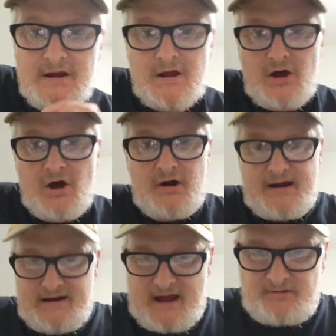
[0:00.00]

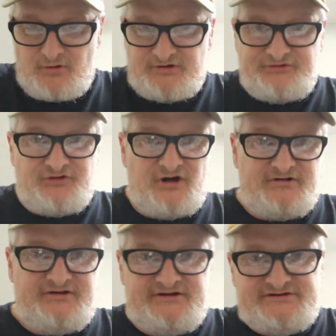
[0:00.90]
Alright, I'm going to
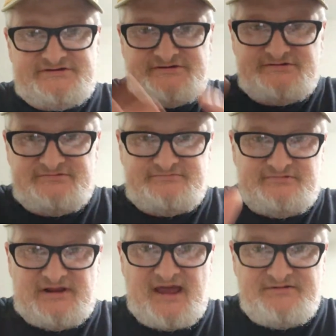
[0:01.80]
start this
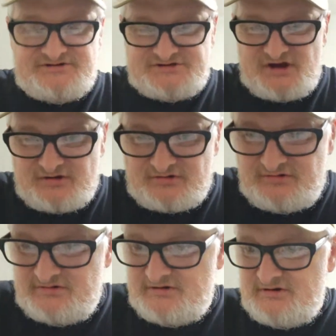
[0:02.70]
live
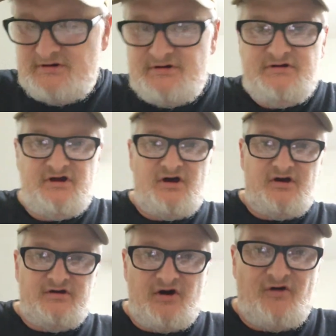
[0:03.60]
show
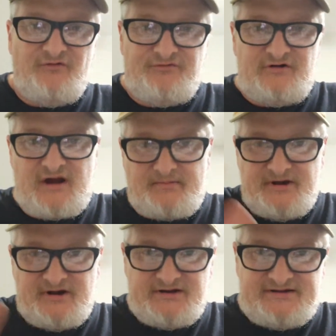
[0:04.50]
over. I'm
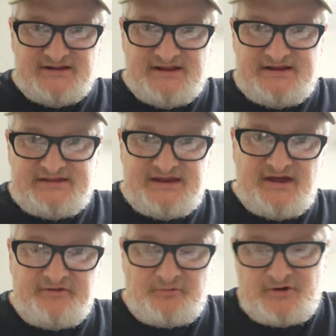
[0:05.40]
going to delete the
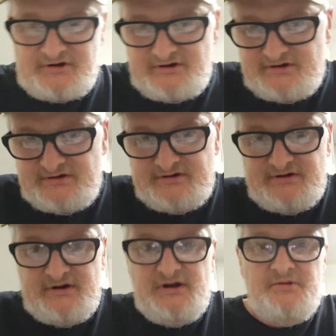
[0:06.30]
other one.
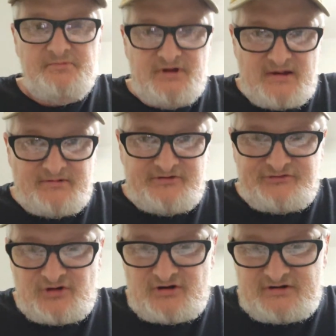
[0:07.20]
But I'm going
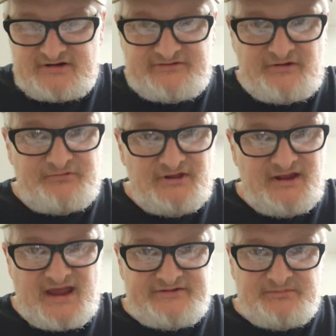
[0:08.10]
to start, because I
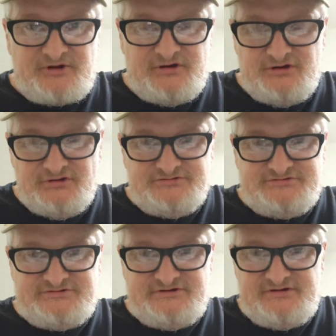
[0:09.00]
really got some good
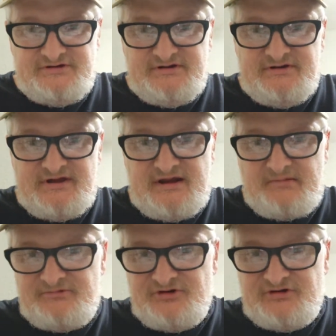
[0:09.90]
news. And
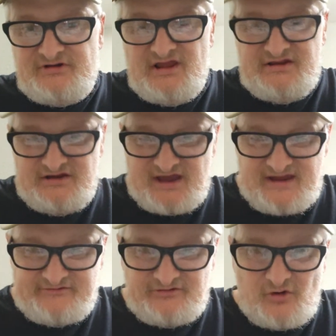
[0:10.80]
I'm just letting you
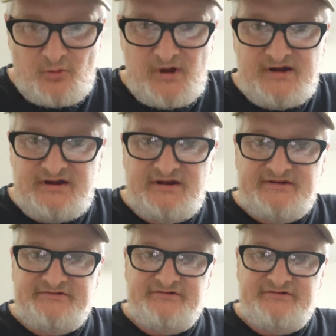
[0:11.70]
guys know what it is.